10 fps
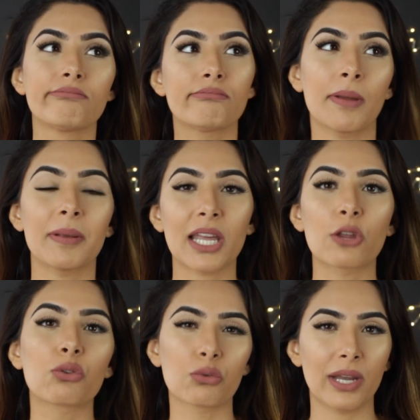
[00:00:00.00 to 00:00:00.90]
maybe like
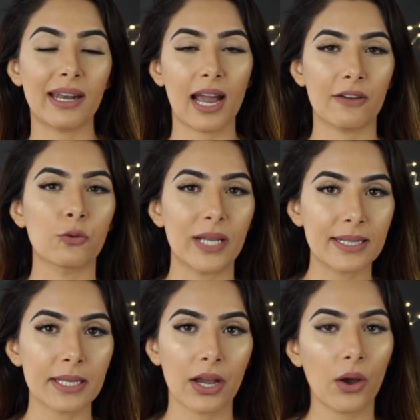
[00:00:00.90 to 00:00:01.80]
3.5
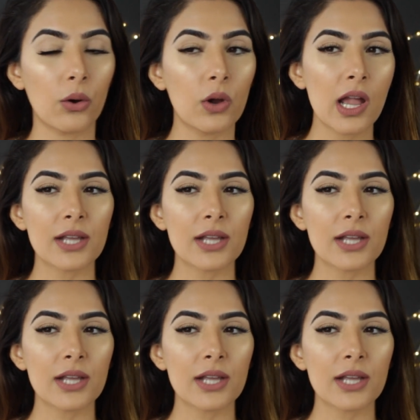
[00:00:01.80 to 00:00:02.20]
weeks ago.